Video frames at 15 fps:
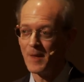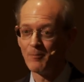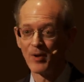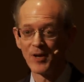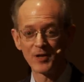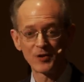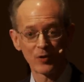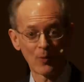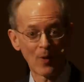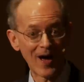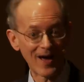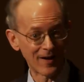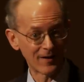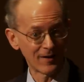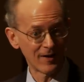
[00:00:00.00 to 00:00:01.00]
But it's a
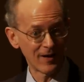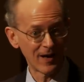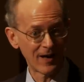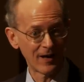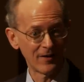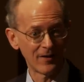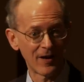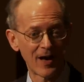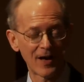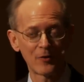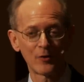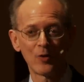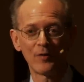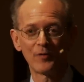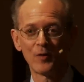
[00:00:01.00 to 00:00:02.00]
riot. And I
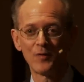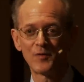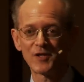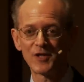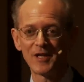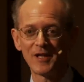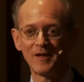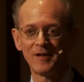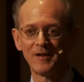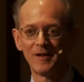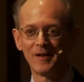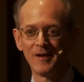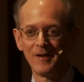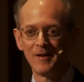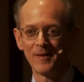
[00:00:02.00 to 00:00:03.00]
don't know if you've seen
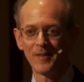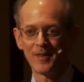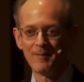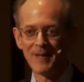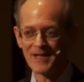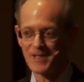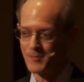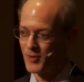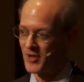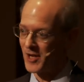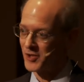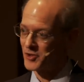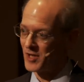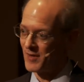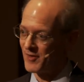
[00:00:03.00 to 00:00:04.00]
the Mets
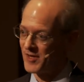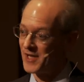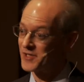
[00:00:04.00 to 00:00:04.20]
production of it.